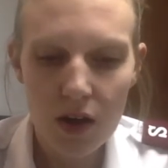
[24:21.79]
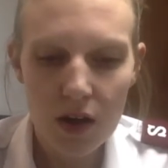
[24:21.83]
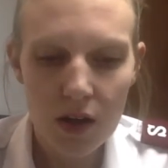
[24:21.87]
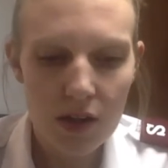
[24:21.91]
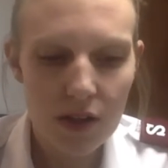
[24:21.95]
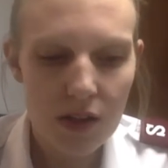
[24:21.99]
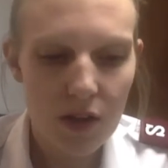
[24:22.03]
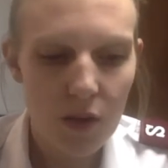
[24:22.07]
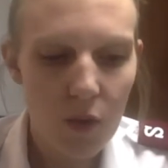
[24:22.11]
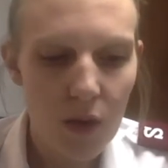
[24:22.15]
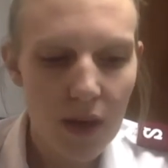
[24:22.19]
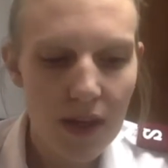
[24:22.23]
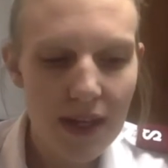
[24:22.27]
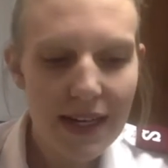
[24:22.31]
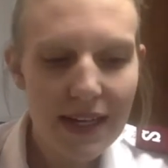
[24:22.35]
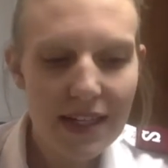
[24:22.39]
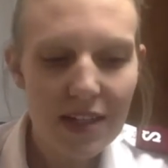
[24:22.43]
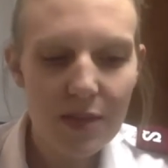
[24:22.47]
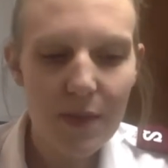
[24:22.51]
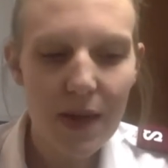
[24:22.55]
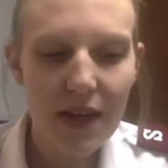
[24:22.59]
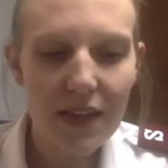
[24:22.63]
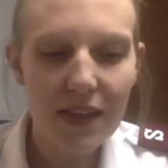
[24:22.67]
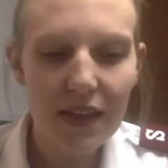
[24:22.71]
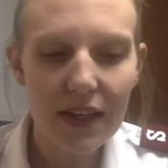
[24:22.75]
So one
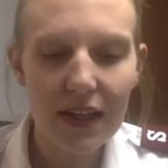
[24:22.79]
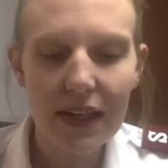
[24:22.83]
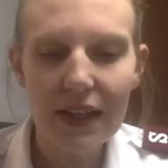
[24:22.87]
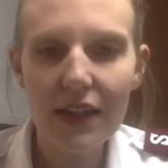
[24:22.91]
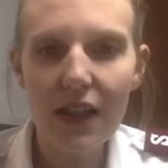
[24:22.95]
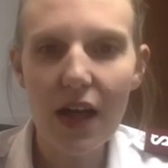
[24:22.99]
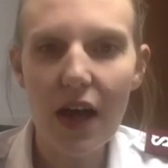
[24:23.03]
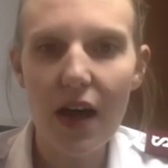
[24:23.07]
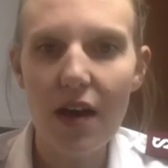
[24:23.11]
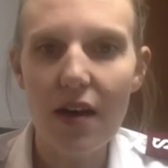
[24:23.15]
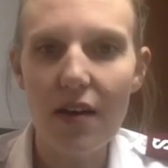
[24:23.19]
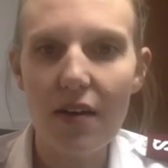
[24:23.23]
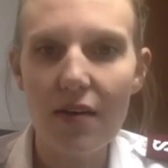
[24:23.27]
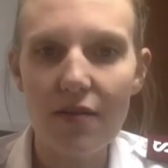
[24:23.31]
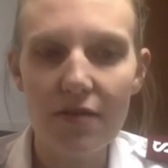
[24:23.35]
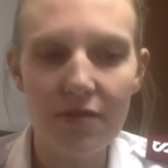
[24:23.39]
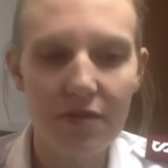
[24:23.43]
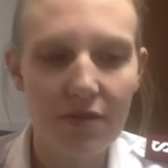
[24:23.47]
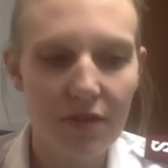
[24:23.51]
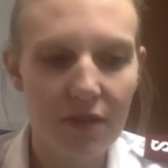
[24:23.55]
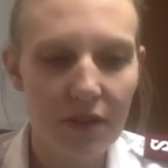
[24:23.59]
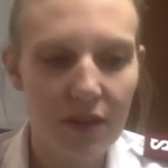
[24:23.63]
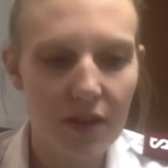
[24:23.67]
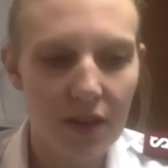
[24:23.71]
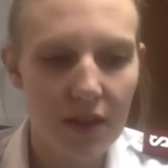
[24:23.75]
aspect that I love
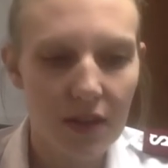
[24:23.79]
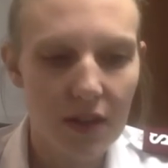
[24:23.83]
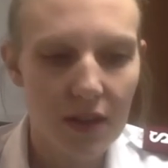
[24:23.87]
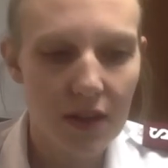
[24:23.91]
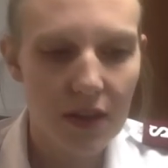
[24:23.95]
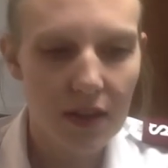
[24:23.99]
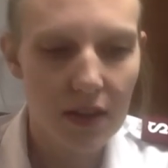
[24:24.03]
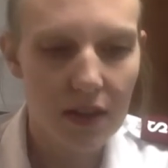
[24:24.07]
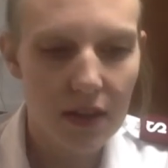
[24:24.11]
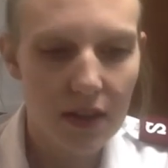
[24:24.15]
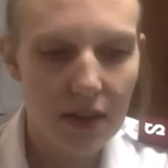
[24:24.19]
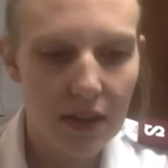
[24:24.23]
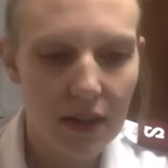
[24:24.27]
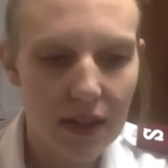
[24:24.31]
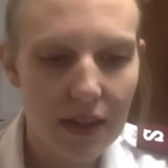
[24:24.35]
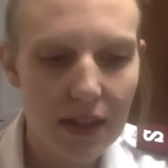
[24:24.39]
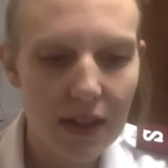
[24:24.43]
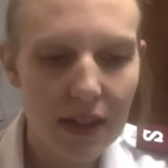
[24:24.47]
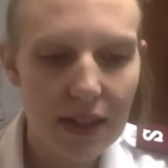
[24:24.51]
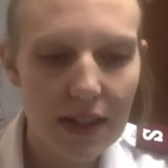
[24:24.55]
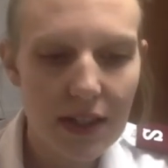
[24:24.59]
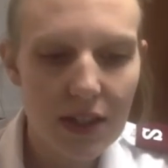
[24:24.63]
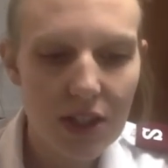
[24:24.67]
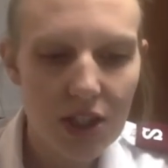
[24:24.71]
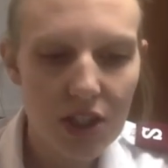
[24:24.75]
in
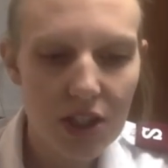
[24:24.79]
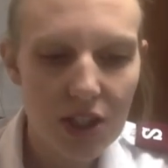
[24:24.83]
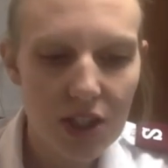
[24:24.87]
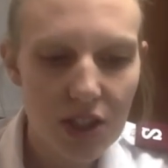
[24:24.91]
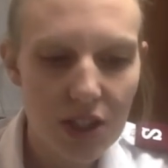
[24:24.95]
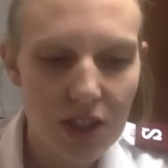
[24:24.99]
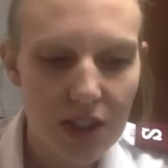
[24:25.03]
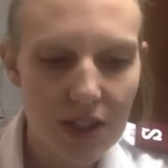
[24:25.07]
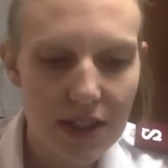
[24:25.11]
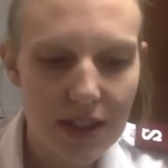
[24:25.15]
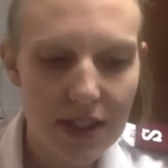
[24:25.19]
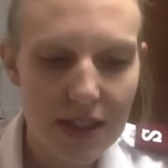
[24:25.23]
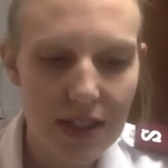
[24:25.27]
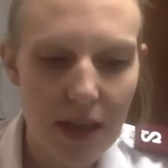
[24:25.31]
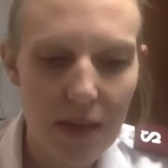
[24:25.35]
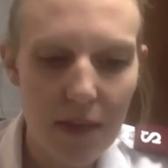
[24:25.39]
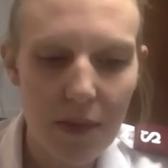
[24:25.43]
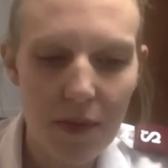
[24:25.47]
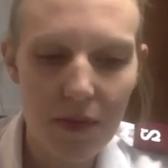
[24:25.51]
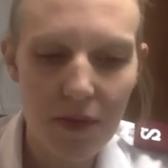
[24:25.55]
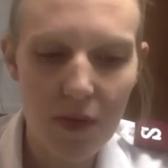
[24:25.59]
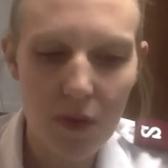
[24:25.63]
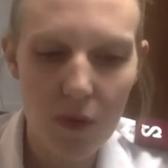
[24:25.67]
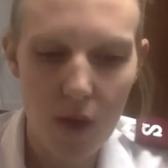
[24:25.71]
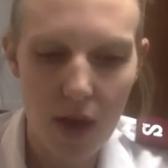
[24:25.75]
each step
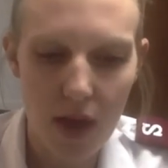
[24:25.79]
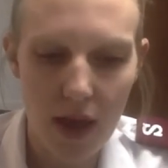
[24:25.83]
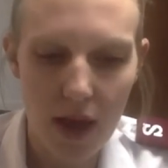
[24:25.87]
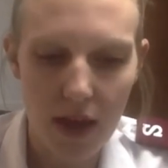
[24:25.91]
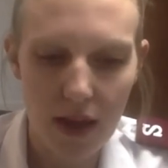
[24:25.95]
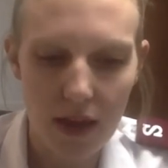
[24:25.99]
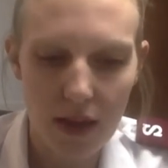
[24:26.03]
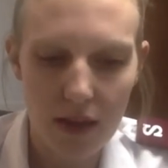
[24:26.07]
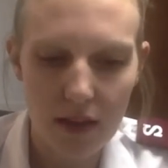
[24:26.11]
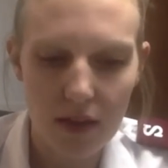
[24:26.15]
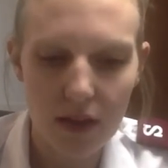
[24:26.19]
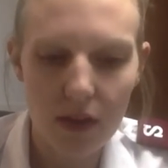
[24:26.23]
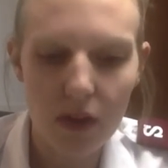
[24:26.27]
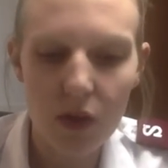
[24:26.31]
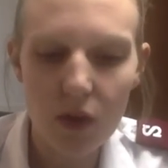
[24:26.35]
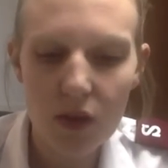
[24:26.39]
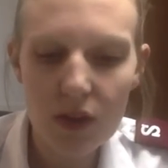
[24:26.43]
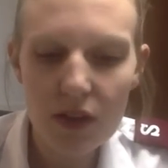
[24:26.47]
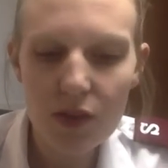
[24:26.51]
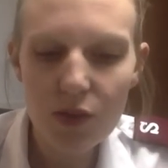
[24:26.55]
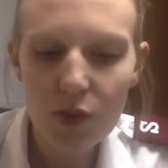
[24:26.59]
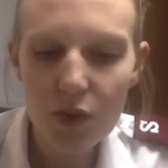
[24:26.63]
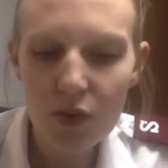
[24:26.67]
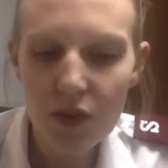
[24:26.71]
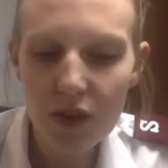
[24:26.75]
of the way, the Lord
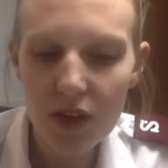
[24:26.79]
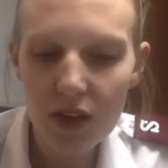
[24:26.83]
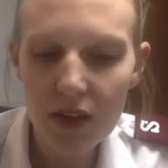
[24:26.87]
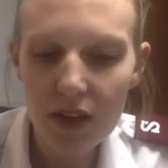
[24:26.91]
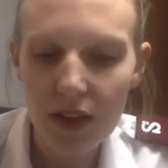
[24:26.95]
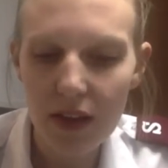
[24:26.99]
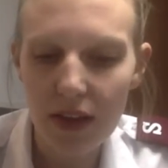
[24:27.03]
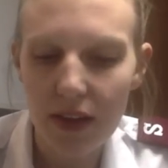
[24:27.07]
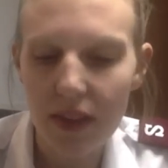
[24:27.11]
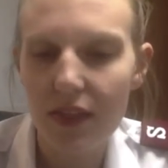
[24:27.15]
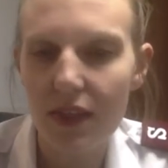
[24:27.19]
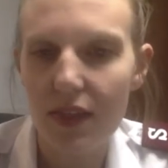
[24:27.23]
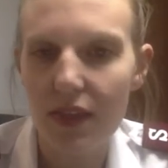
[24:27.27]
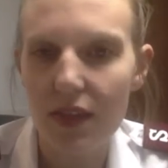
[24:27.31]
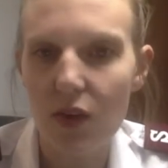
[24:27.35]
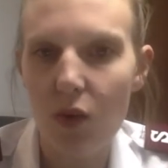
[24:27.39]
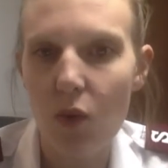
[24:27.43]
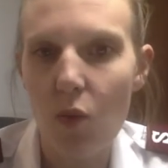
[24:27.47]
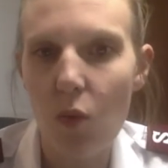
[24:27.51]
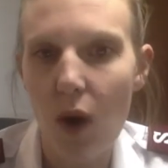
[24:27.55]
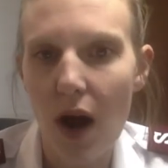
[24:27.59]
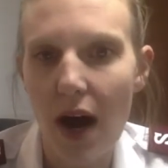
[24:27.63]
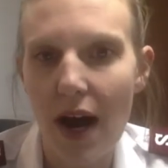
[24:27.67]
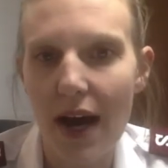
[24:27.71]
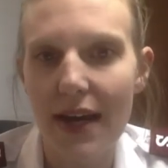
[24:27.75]
is revealing the
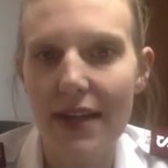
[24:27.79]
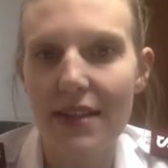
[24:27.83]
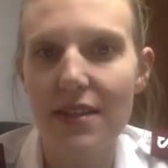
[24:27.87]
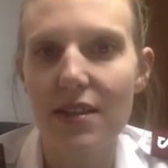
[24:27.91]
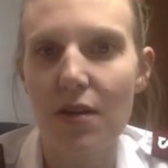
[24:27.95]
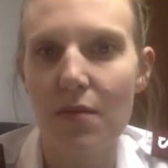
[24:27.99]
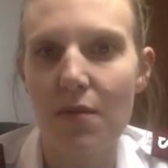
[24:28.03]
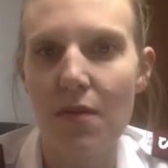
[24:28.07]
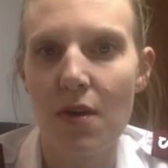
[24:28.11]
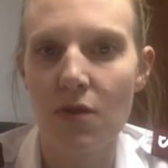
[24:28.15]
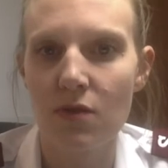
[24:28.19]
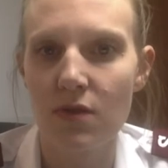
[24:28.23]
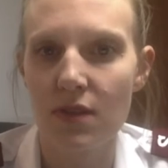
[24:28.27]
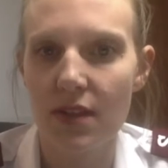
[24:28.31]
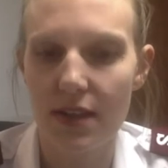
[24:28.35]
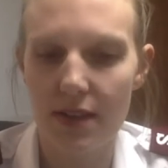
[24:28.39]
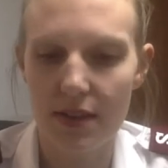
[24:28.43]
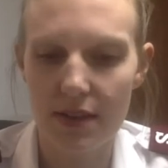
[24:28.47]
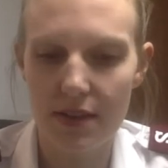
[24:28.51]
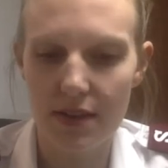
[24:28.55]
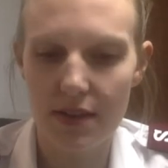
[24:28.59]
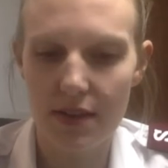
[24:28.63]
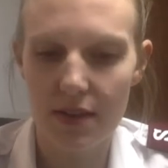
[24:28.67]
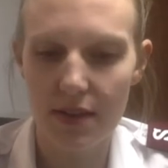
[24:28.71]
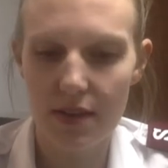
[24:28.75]
why to
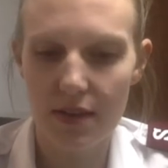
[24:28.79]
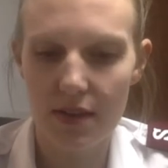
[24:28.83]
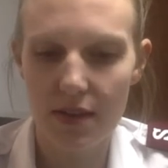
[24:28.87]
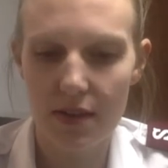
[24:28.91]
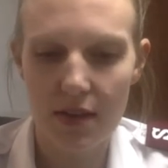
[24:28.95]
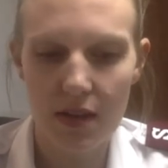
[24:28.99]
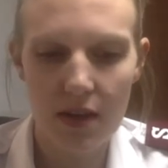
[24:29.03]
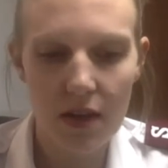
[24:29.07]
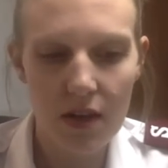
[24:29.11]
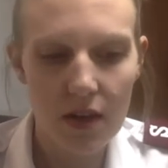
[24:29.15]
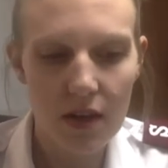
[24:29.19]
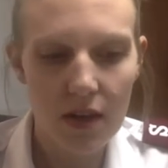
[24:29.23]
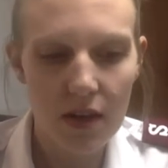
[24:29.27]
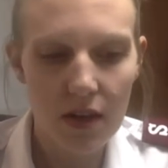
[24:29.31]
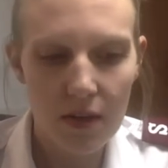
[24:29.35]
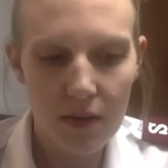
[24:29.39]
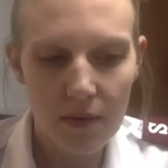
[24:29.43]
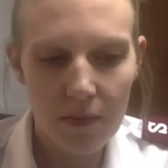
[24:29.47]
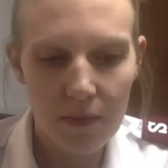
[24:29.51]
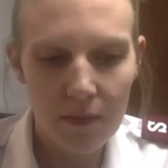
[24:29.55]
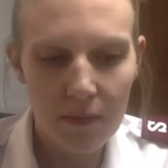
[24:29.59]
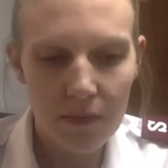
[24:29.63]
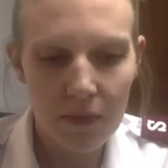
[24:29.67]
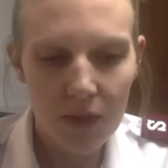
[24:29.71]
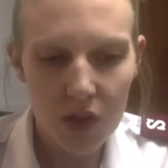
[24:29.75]
Moses.
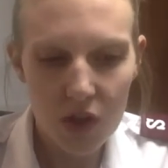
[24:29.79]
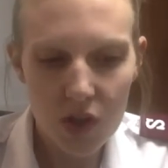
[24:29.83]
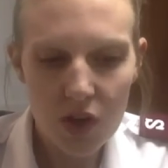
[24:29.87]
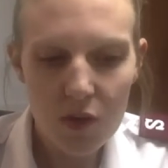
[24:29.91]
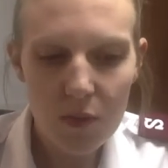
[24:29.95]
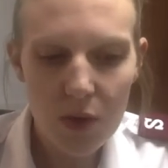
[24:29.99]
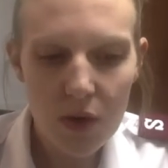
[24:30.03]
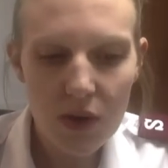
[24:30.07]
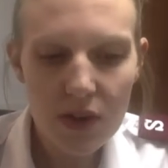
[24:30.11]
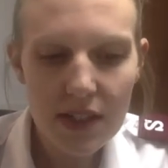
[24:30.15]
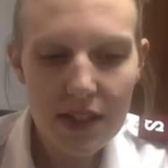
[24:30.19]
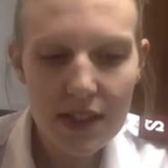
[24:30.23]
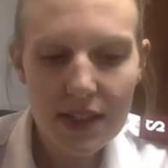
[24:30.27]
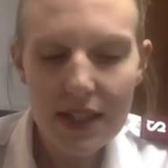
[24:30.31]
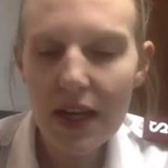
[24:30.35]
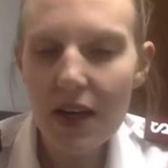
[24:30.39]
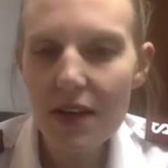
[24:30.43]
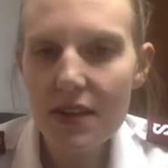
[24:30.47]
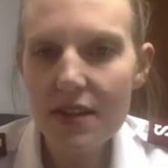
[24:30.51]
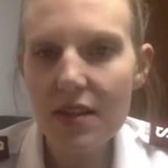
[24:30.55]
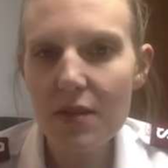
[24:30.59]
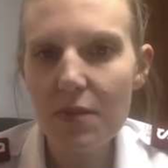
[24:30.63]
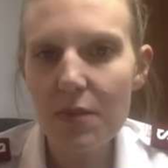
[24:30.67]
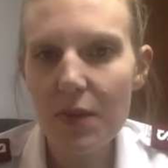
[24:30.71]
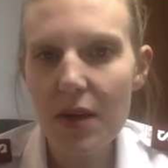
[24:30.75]
You know, Moses
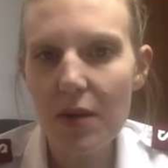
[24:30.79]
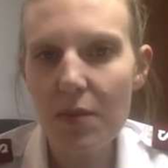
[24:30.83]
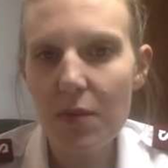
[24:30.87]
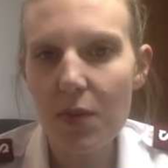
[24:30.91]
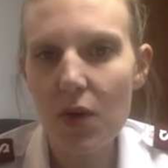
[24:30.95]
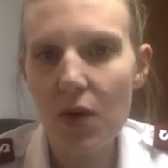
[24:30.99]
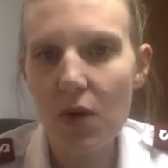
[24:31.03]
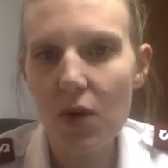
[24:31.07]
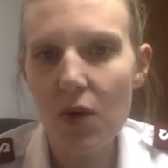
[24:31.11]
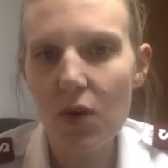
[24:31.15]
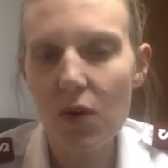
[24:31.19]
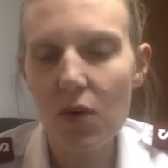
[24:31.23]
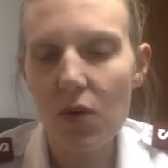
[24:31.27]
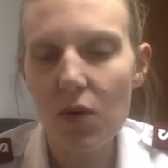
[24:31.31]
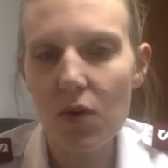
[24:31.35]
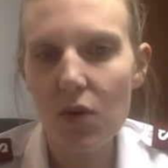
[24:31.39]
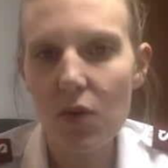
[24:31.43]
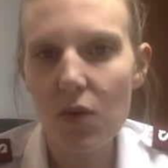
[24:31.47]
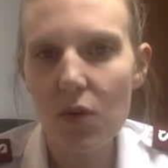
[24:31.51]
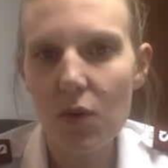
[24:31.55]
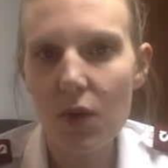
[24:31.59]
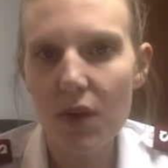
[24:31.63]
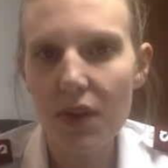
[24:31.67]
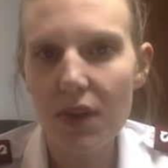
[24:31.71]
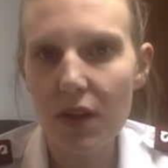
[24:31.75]
tells the people
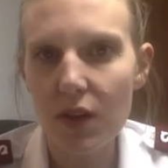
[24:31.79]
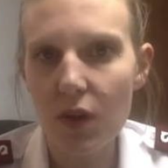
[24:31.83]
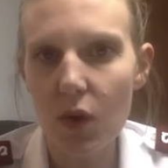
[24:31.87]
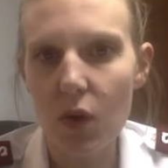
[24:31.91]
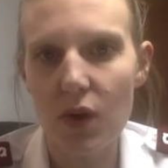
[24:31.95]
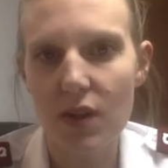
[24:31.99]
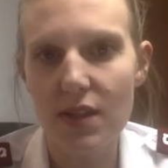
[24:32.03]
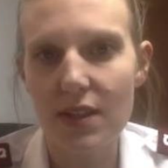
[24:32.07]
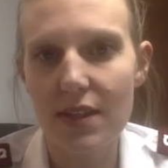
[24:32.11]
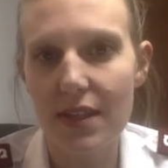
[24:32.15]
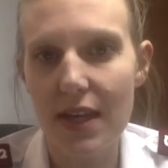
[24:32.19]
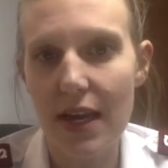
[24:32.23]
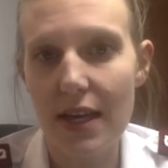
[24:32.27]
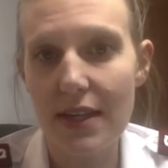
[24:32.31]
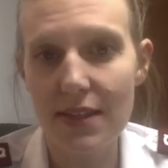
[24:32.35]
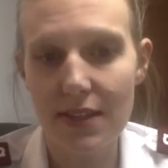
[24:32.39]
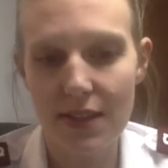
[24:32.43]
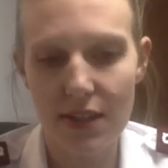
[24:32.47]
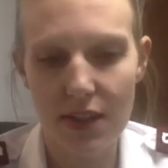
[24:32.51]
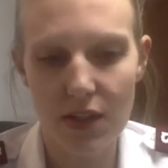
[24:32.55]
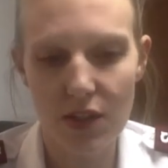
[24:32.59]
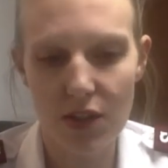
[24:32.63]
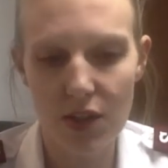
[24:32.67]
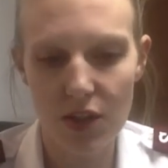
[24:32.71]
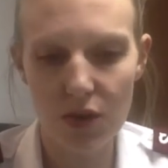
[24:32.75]
what the Lord says
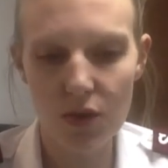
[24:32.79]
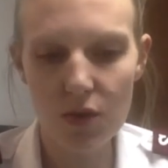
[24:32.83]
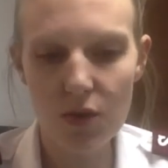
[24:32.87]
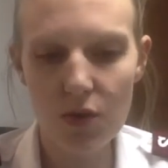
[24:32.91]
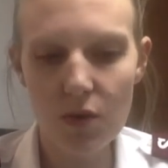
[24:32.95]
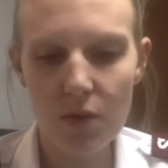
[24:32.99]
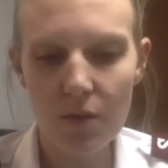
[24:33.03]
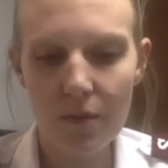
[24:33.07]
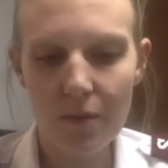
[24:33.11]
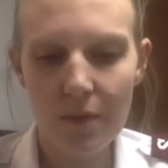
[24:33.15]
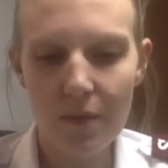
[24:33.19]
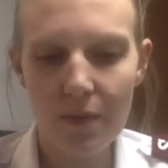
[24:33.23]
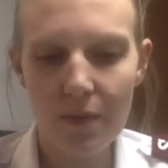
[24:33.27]
to do,